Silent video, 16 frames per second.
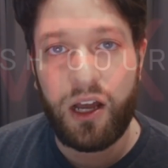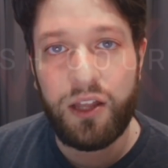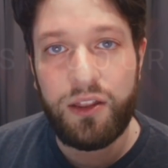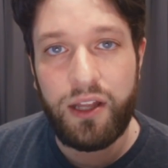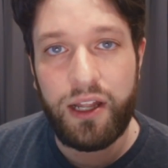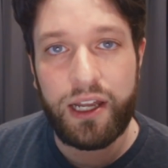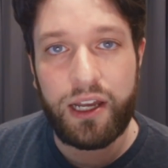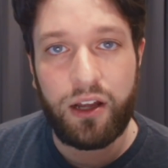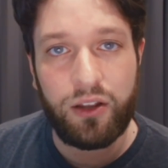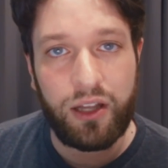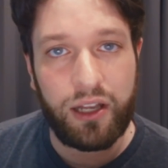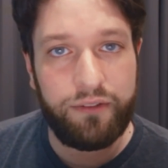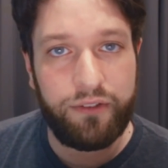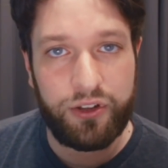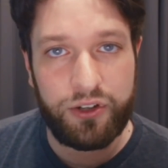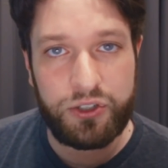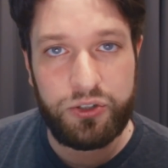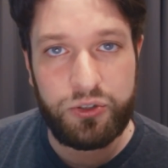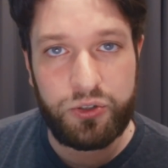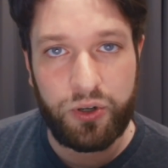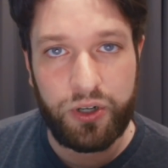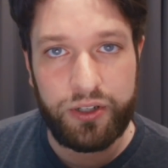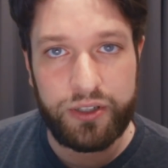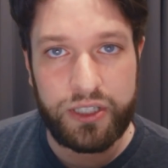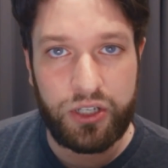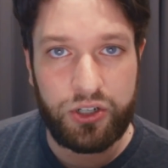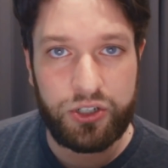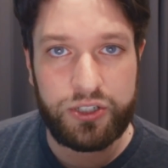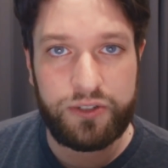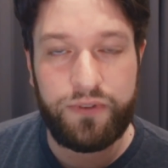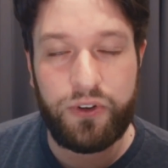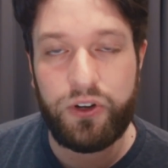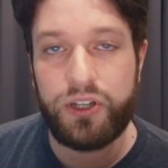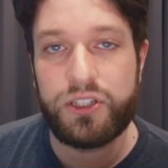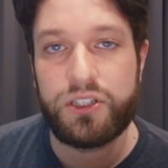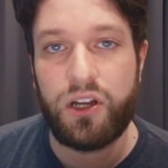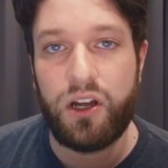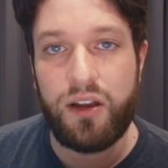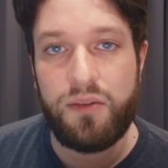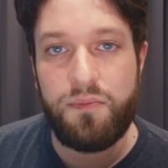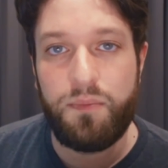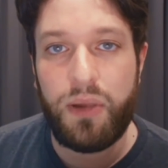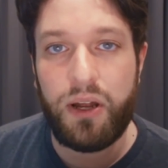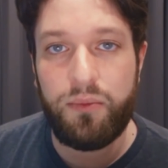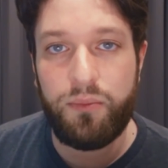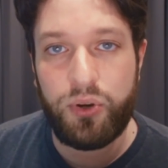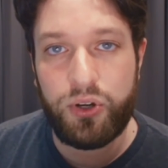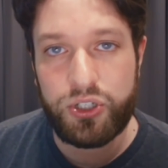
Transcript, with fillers: Unlike a lot of other tutorials that are just focused on button